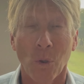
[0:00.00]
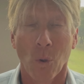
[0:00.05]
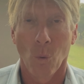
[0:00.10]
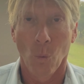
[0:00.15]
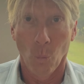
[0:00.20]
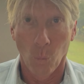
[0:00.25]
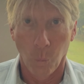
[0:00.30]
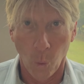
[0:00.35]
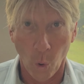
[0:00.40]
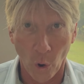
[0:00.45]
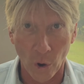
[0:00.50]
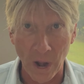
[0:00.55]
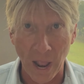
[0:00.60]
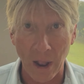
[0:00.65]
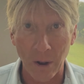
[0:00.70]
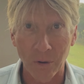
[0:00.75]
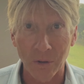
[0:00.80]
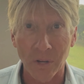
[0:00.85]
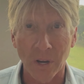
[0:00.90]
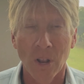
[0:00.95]
worn
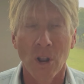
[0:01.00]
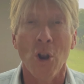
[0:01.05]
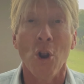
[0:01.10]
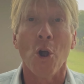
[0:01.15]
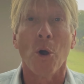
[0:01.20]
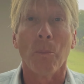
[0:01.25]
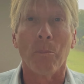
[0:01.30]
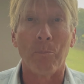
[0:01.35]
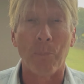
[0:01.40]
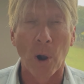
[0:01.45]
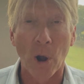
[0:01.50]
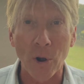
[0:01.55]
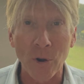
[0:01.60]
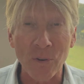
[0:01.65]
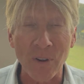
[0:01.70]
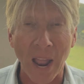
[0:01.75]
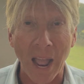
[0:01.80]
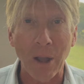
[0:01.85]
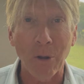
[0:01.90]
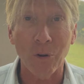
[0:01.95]
out,
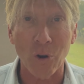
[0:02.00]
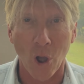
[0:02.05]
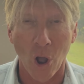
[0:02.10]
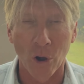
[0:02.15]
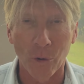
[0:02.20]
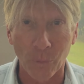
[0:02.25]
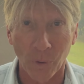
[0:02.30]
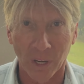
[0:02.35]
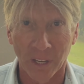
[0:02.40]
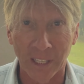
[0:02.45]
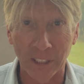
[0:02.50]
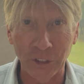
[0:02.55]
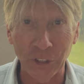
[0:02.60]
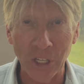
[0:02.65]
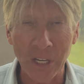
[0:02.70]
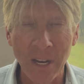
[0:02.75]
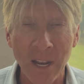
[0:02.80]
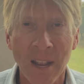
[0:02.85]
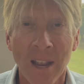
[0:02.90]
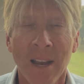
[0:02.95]
burned out on
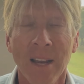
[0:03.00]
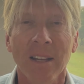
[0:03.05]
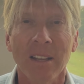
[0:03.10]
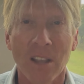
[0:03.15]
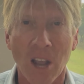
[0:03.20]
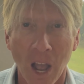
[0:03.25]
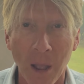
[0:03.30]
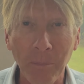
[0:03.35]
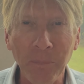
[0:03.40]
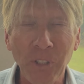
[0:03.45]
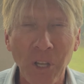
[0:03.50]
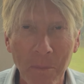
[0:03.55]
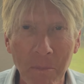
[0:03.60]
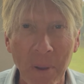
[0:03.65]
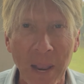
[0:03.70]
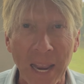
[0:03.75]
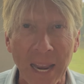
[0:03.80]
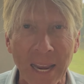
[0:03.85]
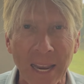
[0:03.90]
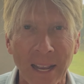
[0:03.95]
religion? Come to
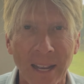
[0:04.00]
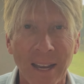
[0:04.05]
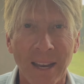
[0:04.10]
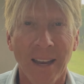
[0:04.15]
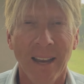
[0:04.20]
me.